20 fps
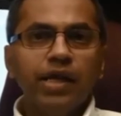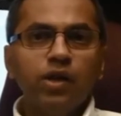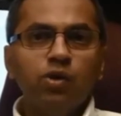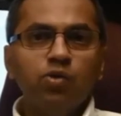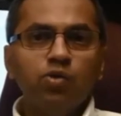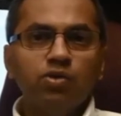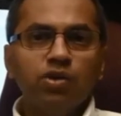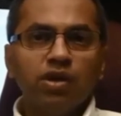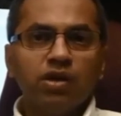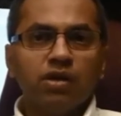
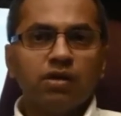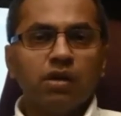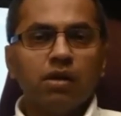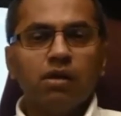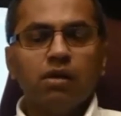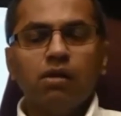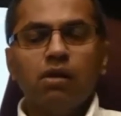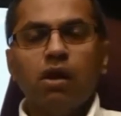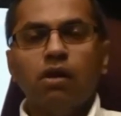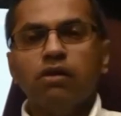new. There are
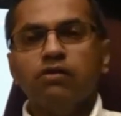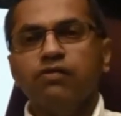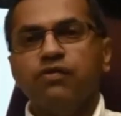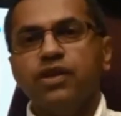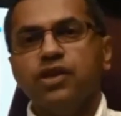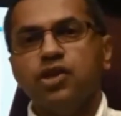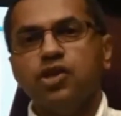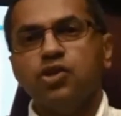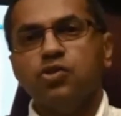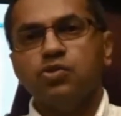a lot
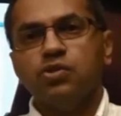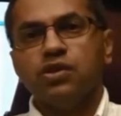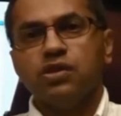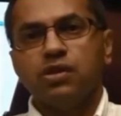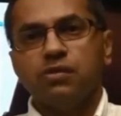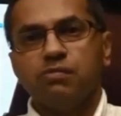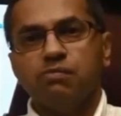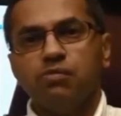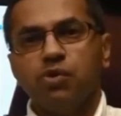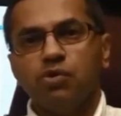of issues
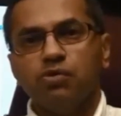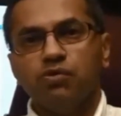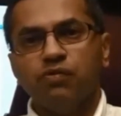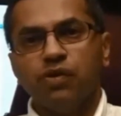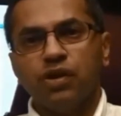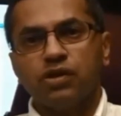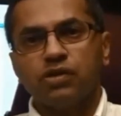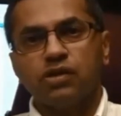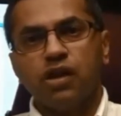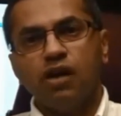that are both
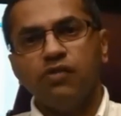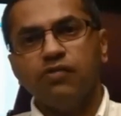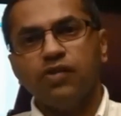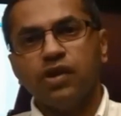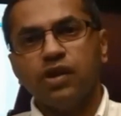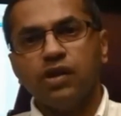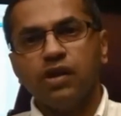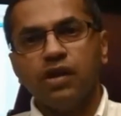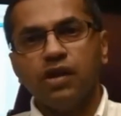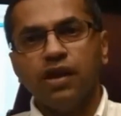
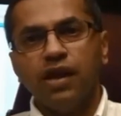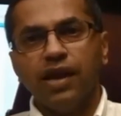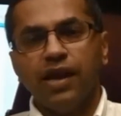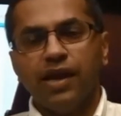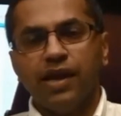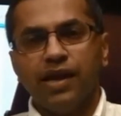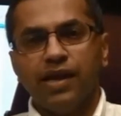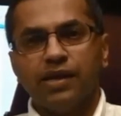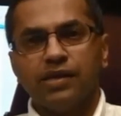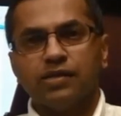philosophical
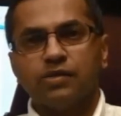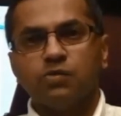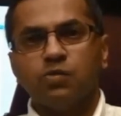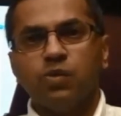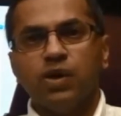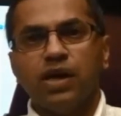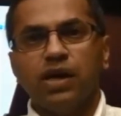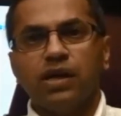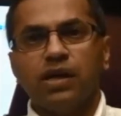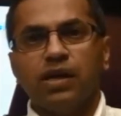as
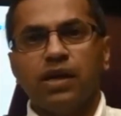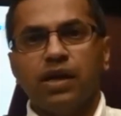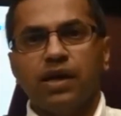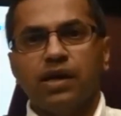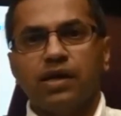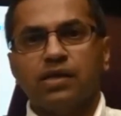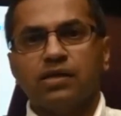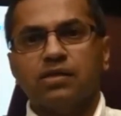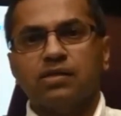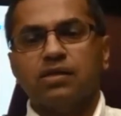well
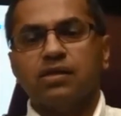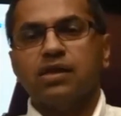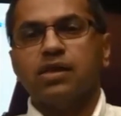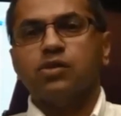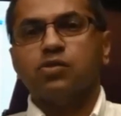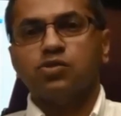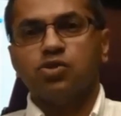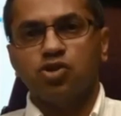as